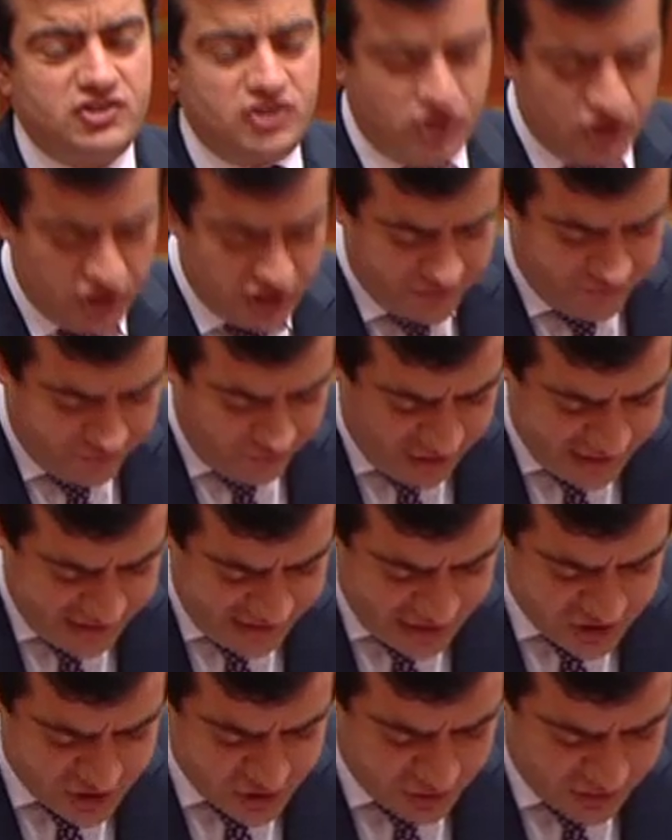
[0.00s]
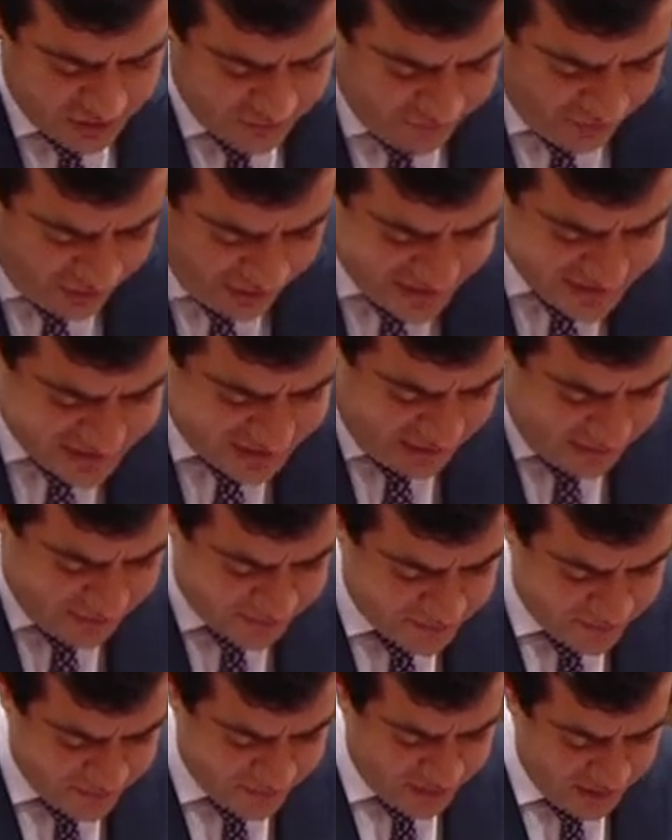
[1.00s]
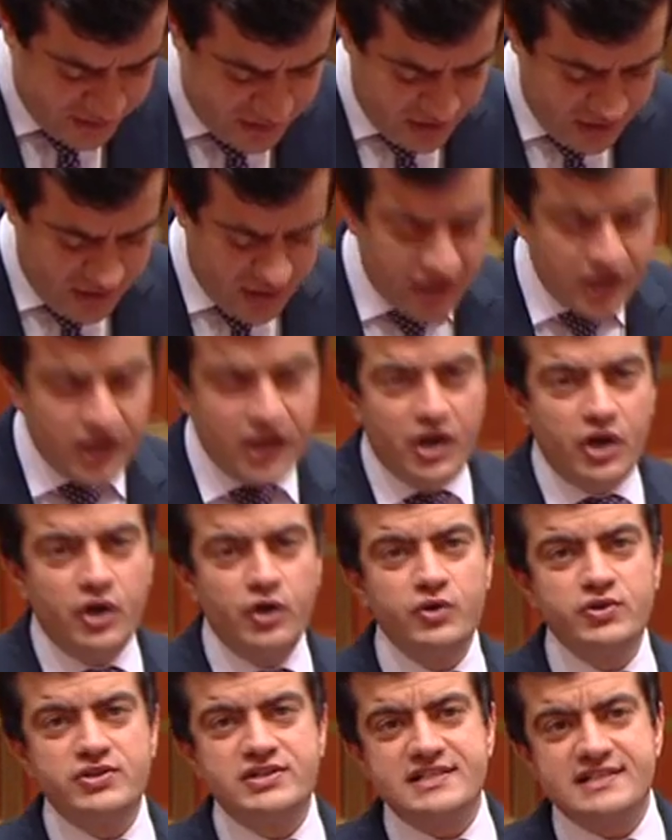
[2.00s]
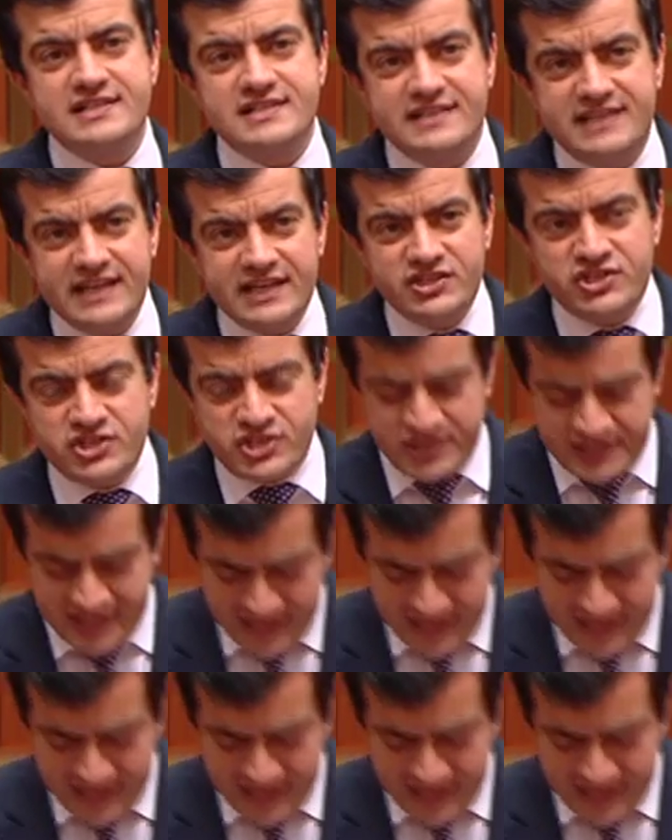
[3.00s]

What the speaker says: turned financial advisor who stitched